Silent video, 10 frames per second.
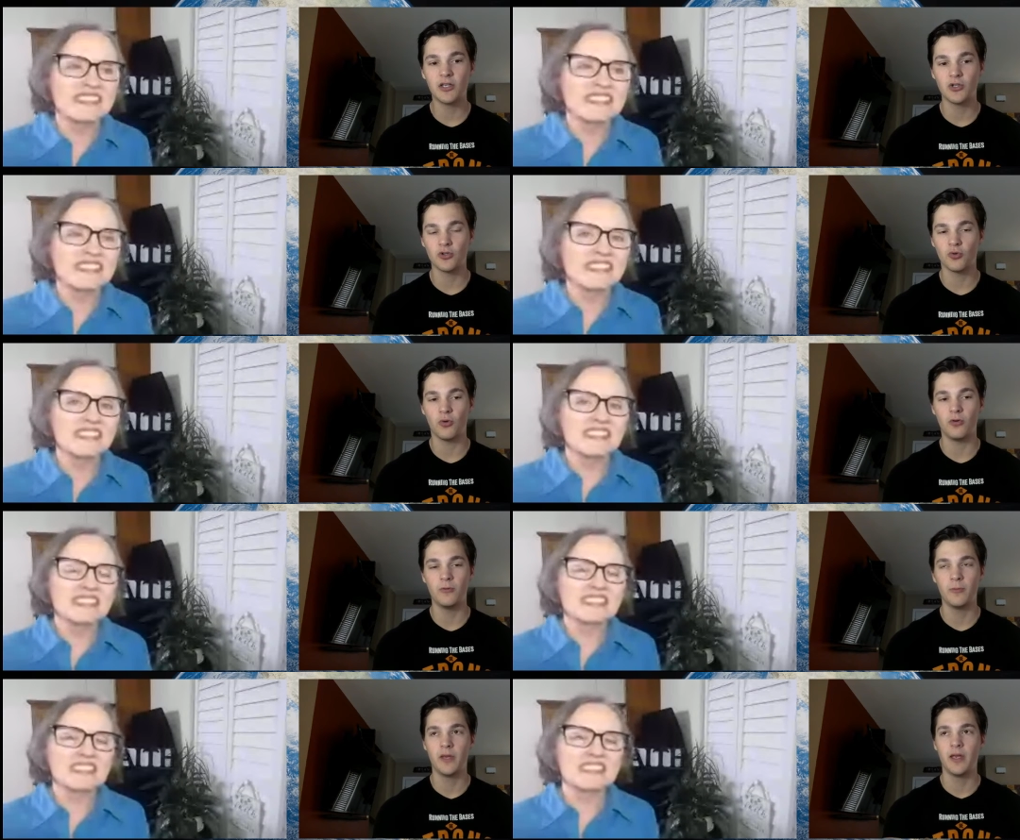Speaker 1: in
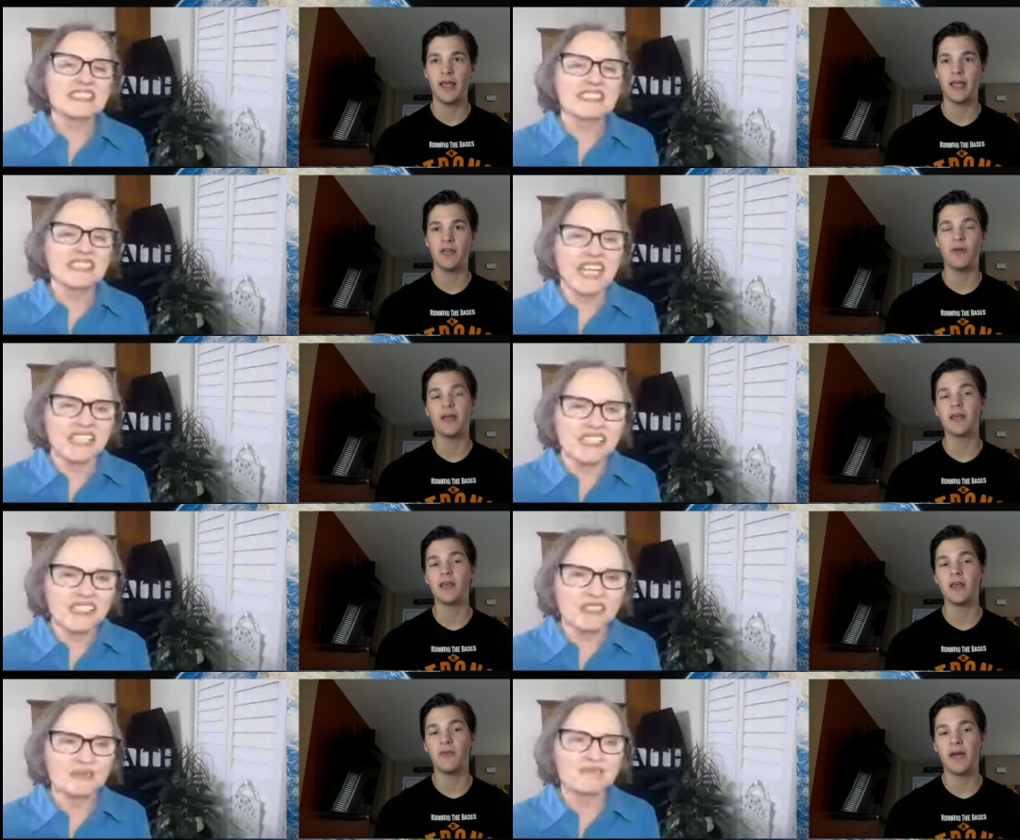control. And if yes. I
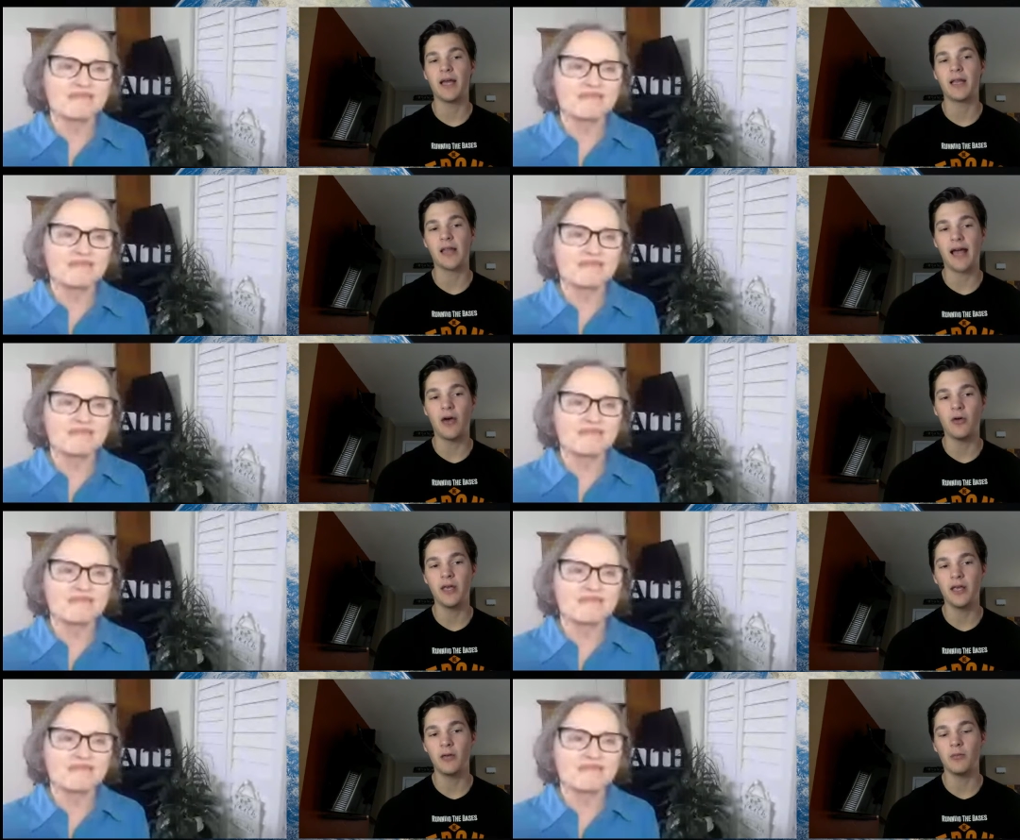if I allow
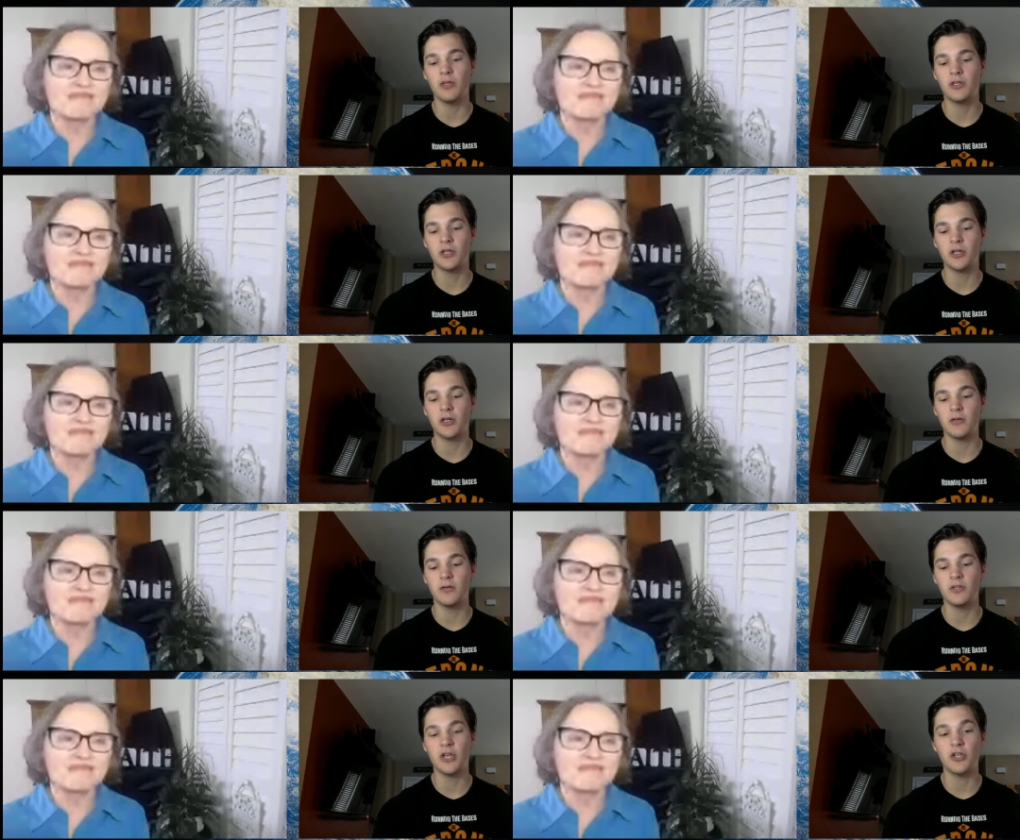Him to
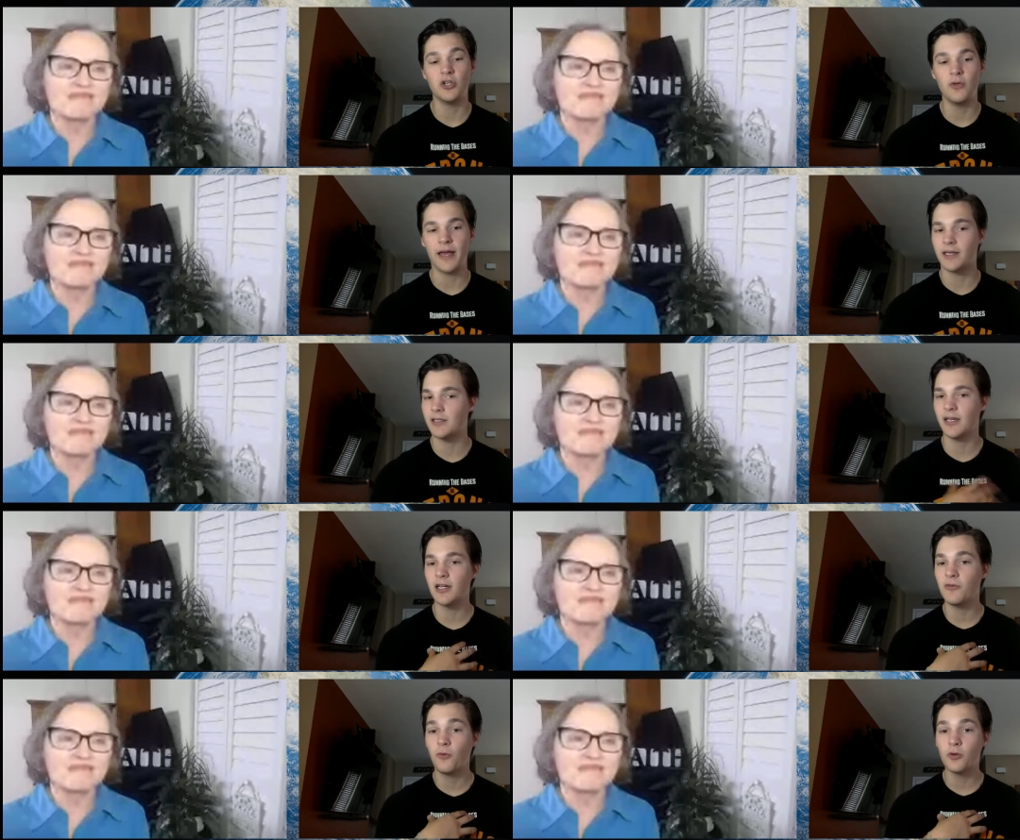to do that, because He's not
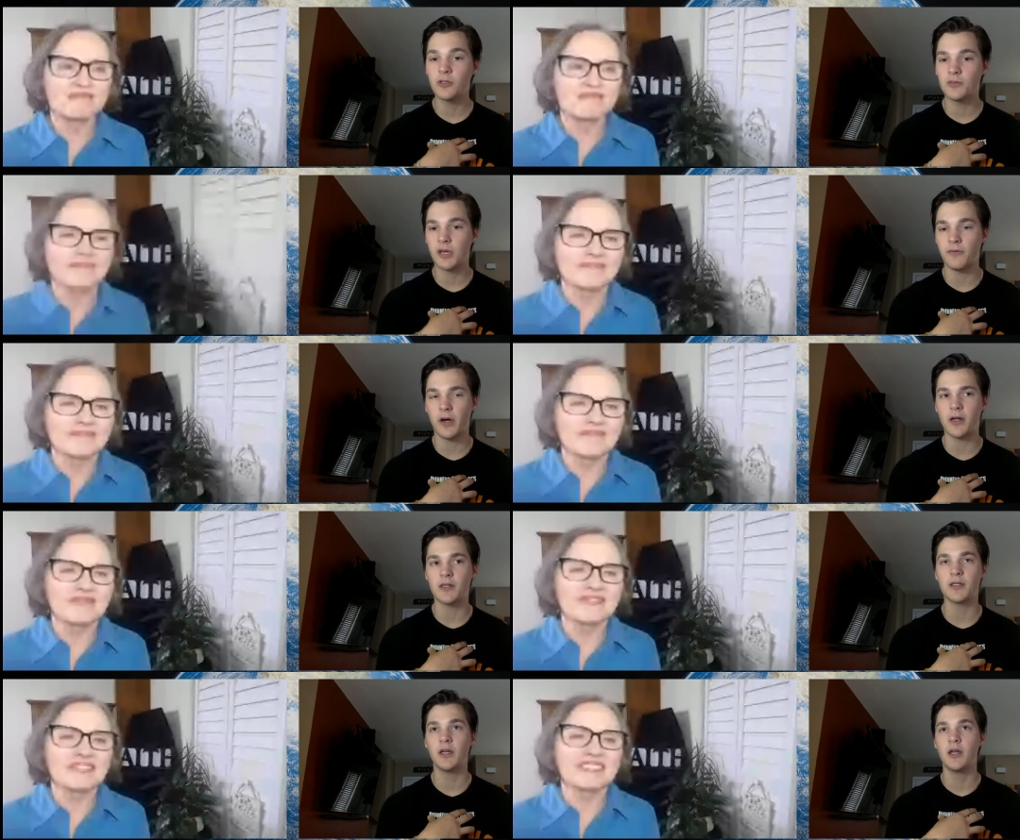gonna force Himself on
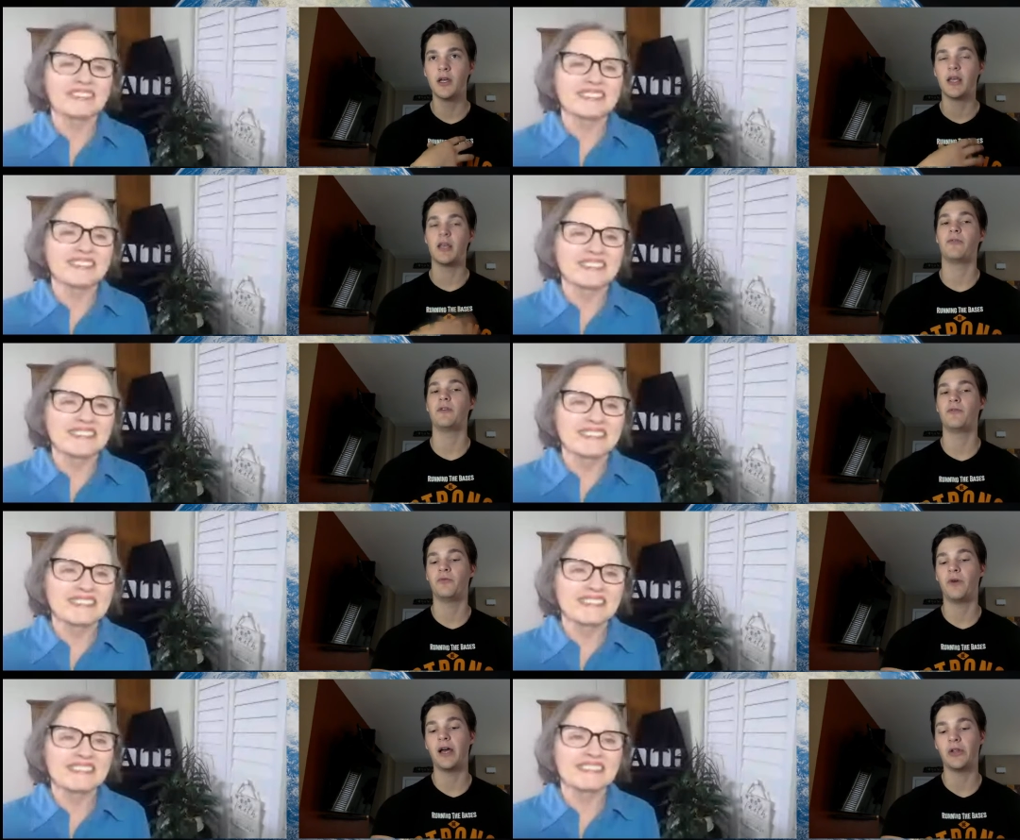us if, if
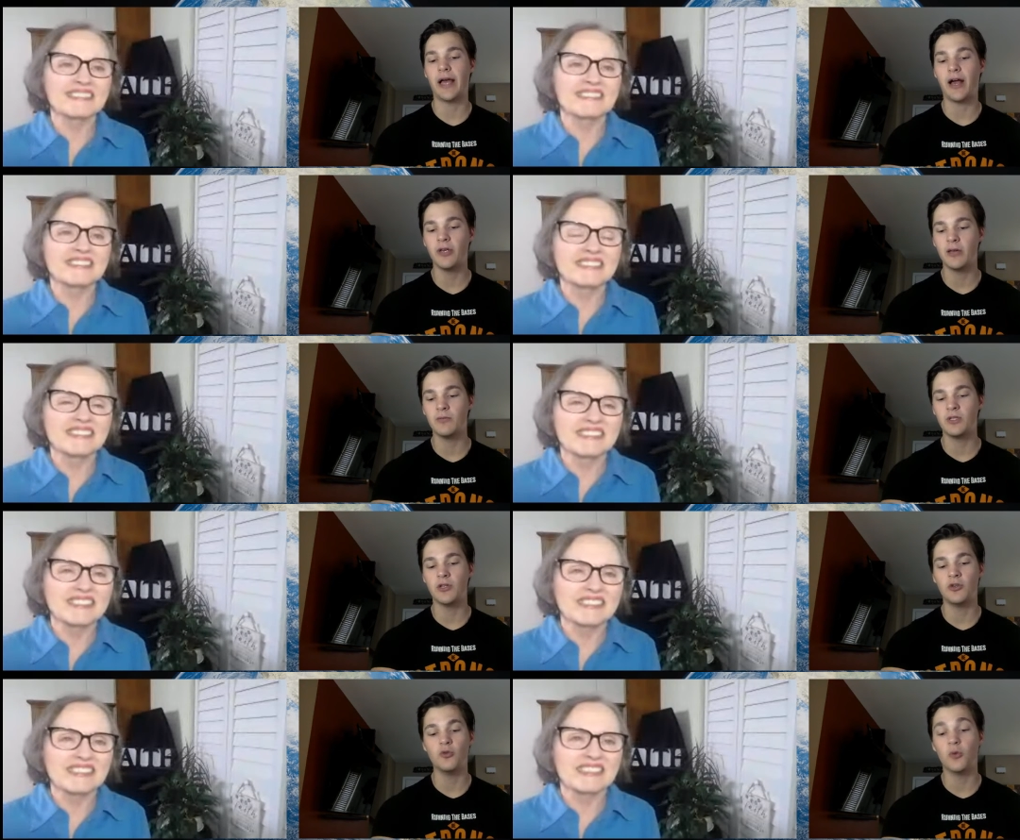I allow him
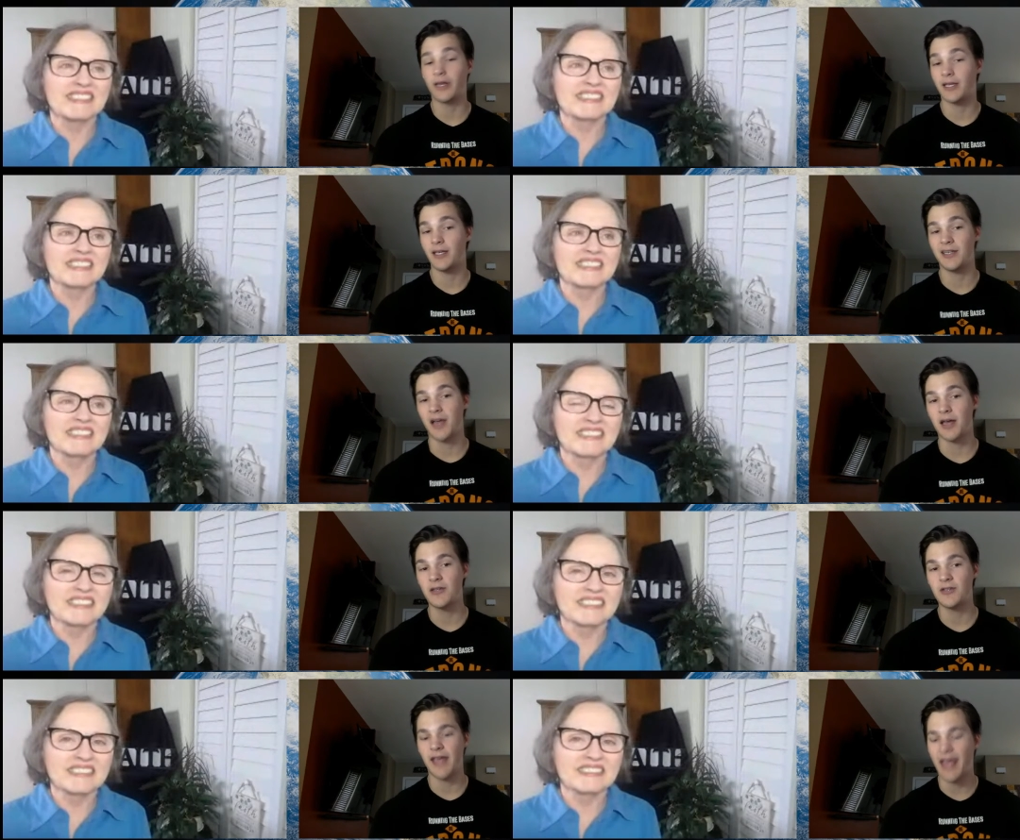to do what he
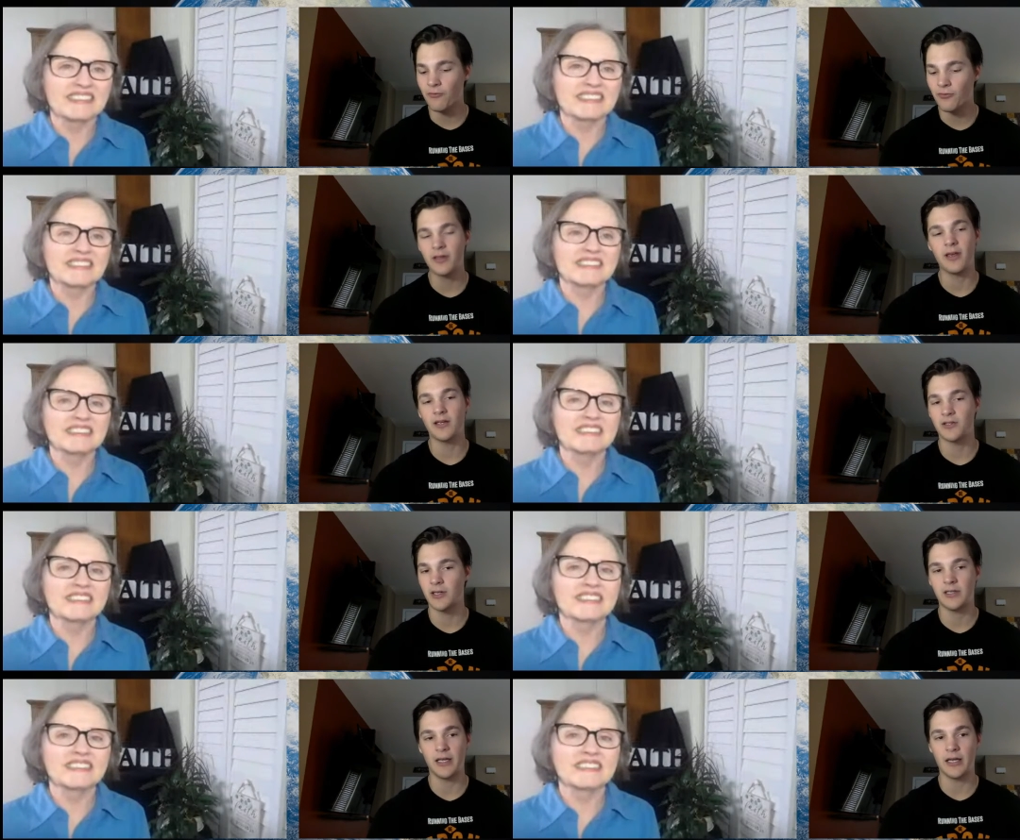does, everything is
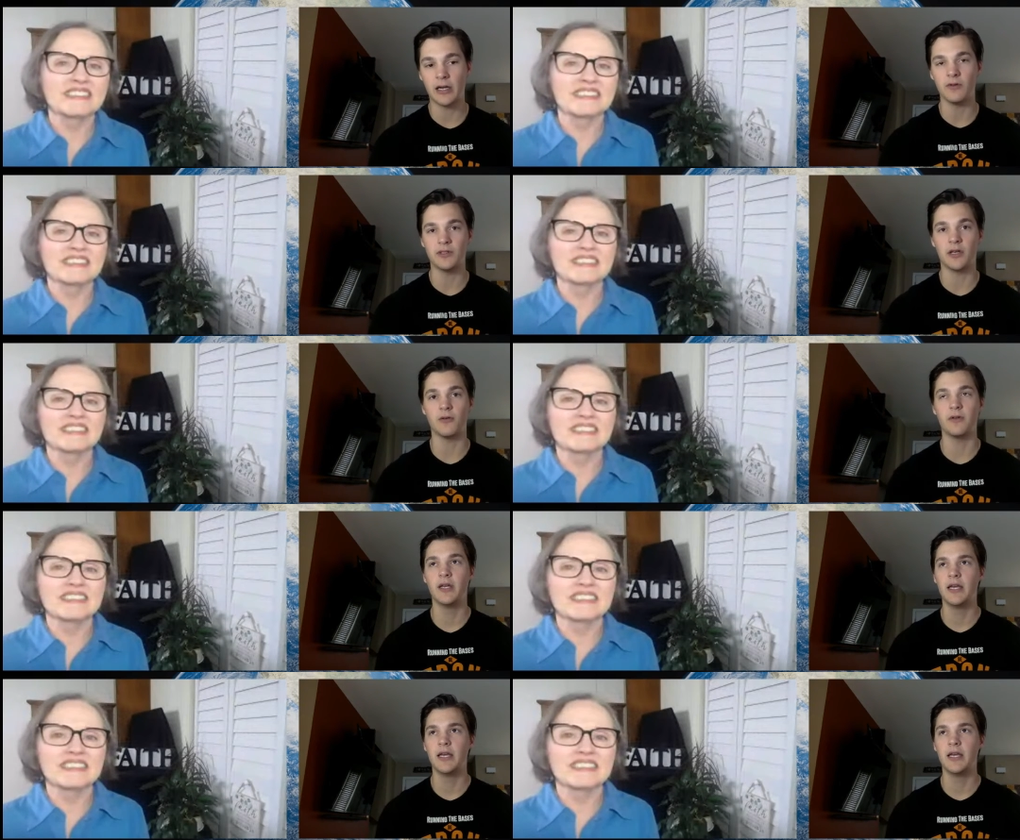going to take care of itself.